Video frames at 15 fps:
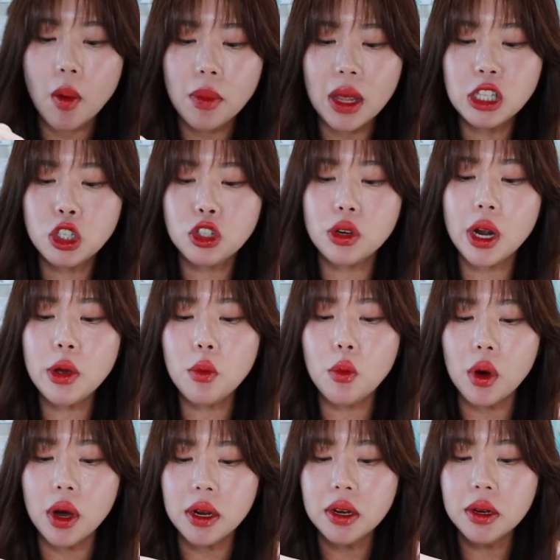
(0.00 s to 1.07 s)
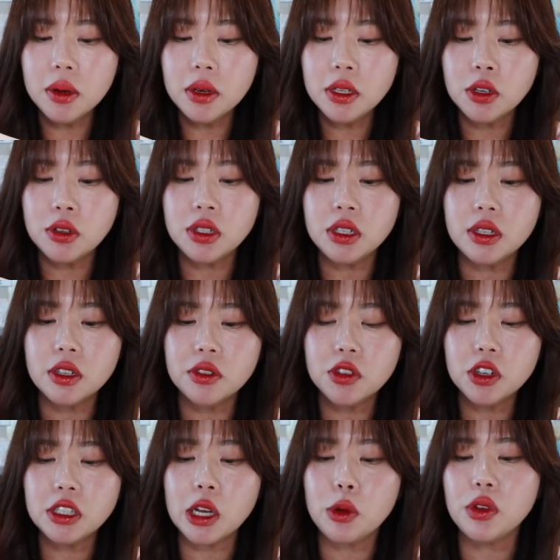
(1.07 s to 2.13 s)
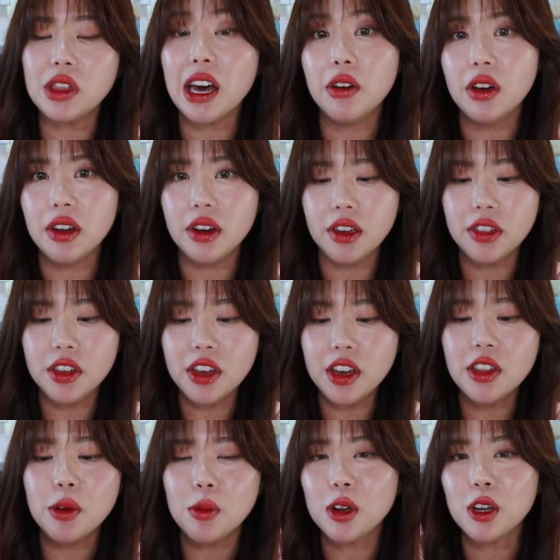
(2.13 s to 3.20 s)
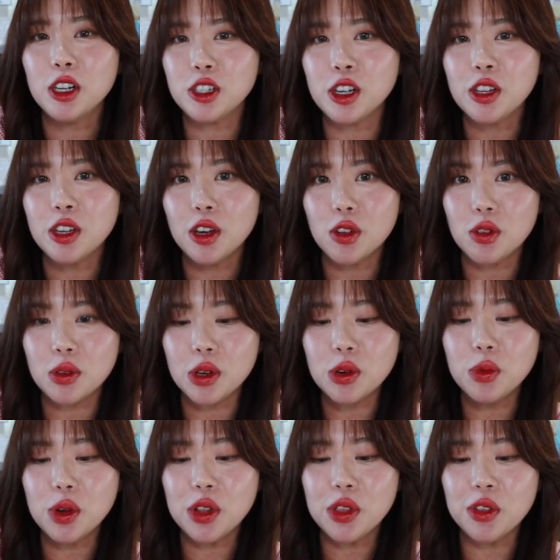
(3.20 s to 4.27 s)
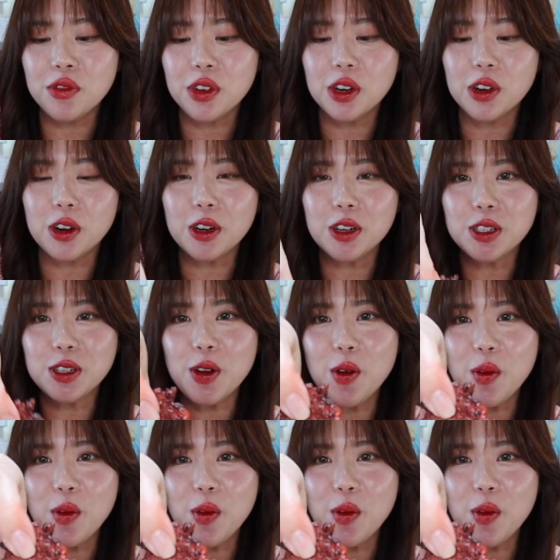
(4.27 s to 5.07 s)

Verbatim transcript: Let's try one tocino first, like without anything, and then we're gonna try the other one with vinegar, so.